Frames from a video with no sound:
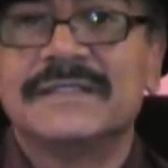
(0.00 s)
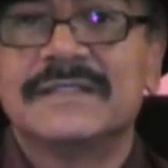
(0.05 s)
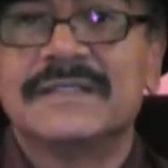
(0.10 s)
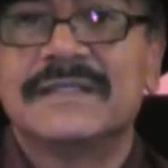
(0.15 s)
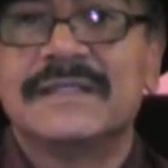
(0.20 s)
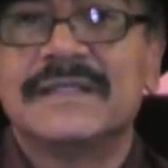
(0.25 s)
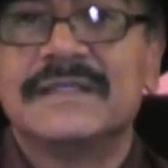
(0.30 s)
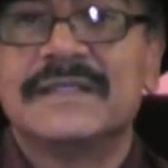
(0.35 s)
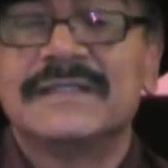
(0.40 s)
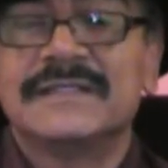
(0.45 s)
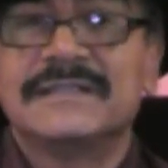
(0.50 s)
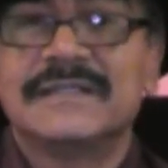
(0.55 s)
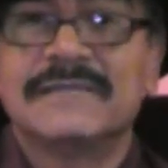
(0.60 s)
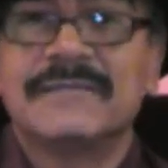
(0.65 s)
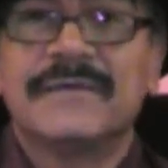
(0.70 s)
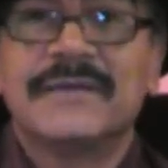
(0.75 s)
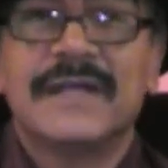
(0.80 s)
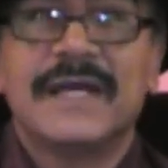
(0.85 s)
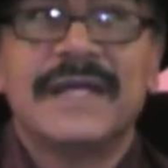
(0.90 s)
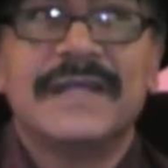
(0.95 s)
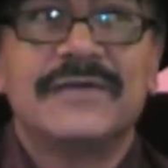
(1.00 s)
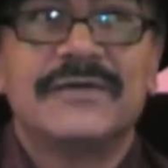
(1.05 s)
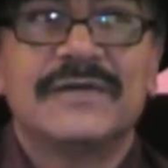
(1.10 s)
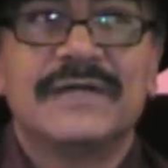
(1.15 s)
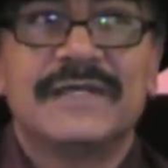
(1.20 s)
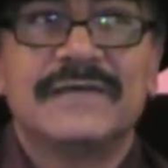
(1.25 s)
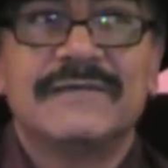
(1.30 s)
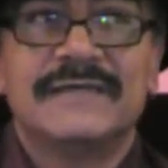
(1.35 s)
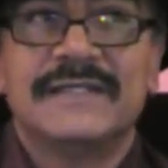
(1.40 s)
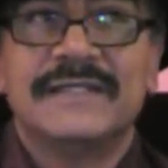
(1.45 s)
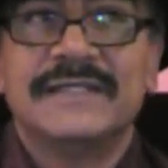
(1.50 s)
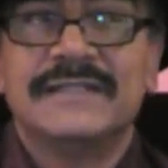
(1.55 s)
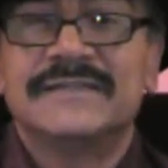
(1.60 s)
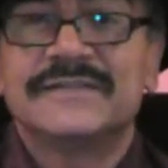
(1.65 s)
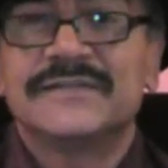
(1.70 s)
And I said, "But I don't have any